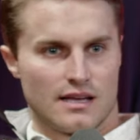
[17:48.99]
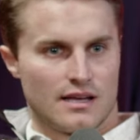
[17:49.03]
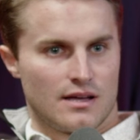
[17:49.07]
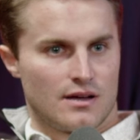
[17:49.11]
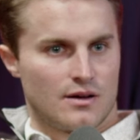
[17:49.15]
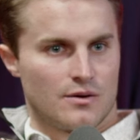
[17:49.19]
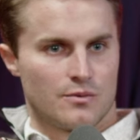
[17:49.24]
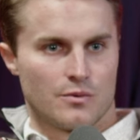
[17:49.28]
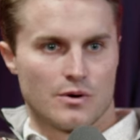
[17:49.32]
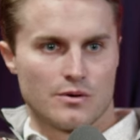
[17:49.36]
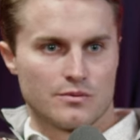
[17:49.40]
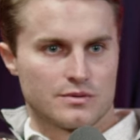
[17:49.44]

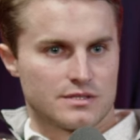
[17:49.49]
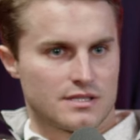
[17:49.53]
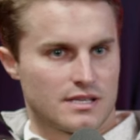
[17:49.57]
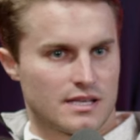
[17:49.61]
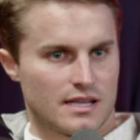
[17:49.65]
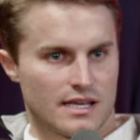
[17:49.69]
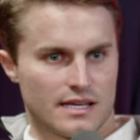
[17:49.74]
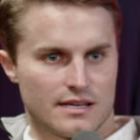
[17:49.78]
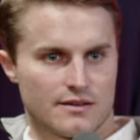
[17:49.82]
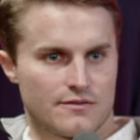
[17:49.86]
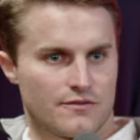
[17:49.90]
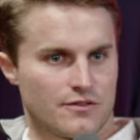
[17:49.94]
what
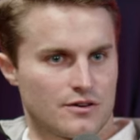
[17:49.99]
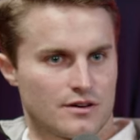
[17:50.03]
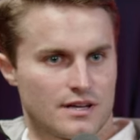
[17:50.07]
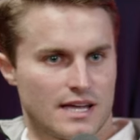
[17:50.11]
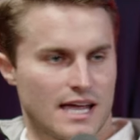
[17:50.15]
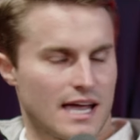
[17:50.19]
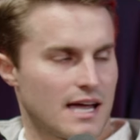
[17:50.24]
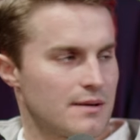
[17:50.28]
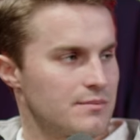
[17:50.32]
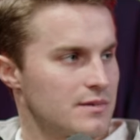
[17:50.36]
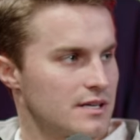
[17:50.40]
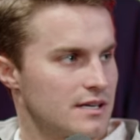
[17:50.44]
was like for
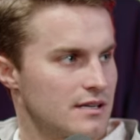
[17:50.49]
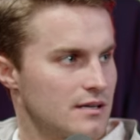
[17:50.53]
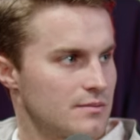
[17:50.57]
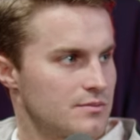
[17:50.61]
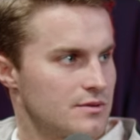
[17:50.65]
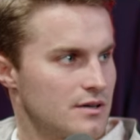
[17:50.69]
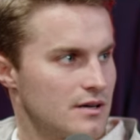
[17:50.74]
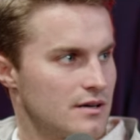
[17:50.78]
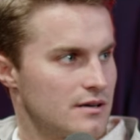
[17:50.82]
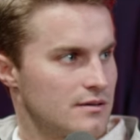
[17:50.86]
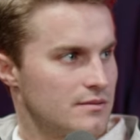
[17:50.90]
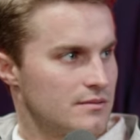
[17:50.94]
Cam to get up
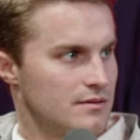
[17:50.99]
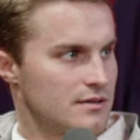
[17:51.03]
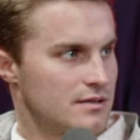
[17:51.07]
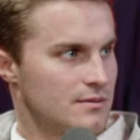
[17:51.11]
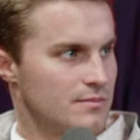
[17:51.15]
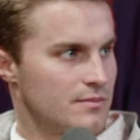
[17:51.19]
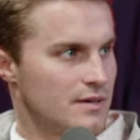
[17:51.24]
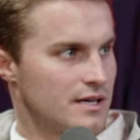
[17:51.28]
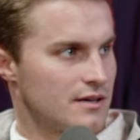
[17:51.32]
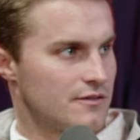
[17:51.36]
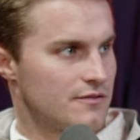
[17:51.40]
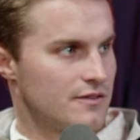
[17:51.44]
there and
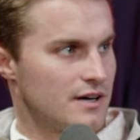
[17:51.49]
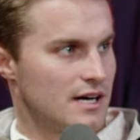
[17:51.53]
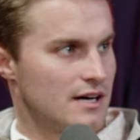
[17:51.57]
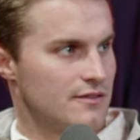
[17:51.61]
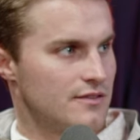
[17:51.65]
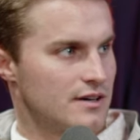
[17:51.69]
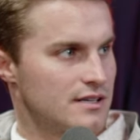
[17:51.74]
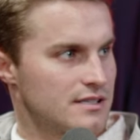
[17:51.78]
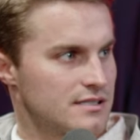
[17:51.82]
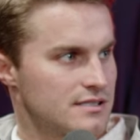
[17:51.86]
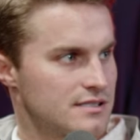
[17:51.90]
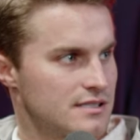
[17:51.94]
to make
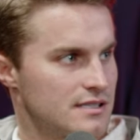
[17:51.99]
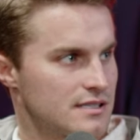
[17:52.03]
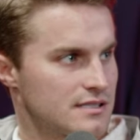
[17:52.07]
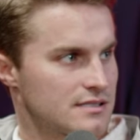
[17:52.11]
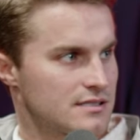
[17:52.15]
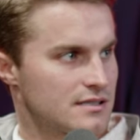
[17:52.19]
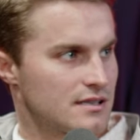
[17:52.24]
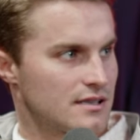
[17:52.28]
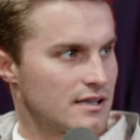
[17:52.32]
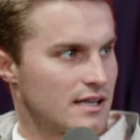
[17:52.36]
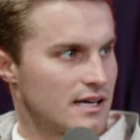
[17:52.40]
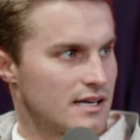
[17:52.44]
5 out of
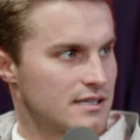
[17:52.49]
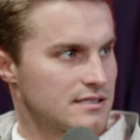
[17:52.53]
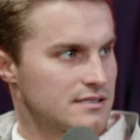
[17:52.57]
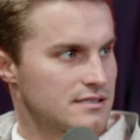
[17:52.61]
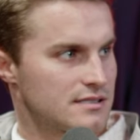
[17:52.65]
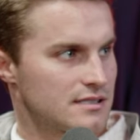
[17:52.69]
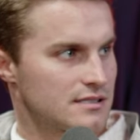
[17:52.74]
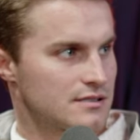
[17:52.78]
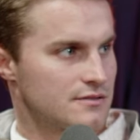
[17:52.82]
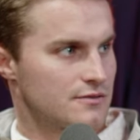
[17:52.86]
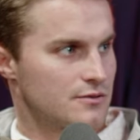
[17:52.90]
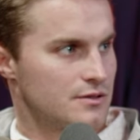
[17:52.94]
6 of the last
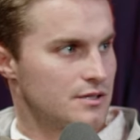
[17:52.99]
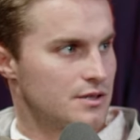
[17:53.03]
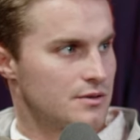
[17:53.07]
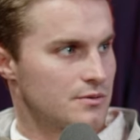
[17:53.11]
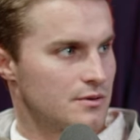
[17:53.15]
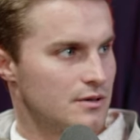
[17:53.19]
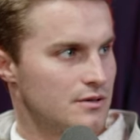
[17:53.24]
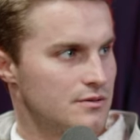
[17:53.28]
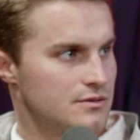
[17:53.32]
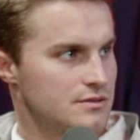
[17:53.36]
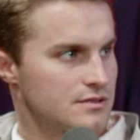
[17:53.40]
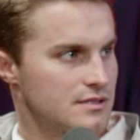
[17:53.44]
6 free
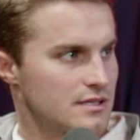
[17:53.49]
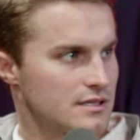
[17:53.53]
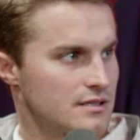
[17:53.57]
throws,